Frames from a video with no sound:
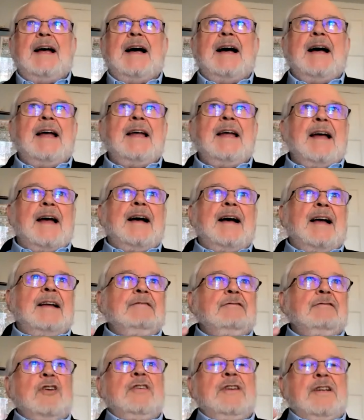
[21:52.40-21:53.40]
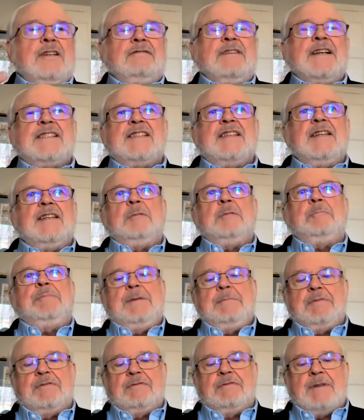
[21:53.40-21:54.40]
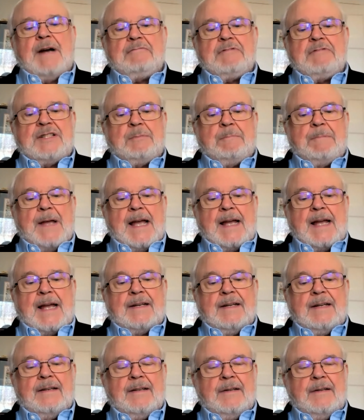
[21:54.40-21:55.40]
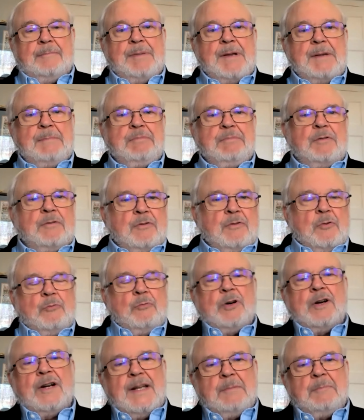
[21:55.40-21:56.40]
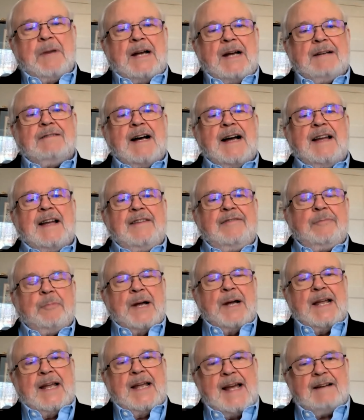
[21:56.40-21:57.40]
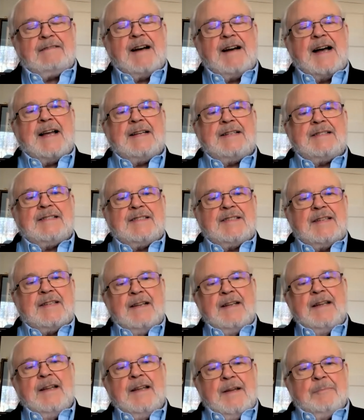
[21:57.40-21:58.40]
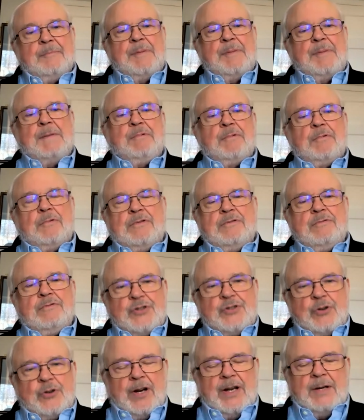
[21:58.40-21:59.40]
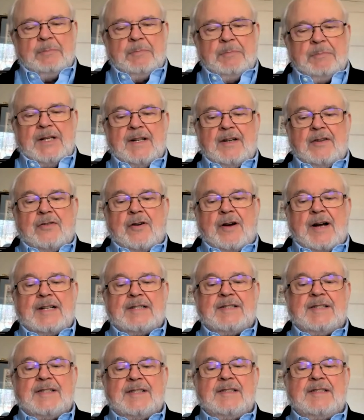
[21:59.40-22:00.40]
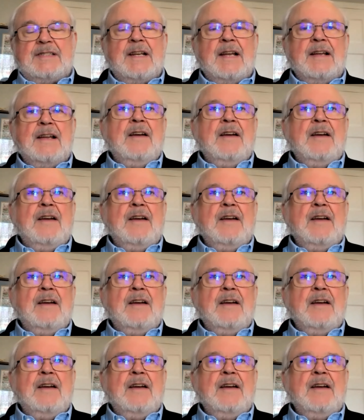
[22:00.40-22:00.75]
I learned to listen to people I respect, people who were in my life, my allies, people who join me in causes,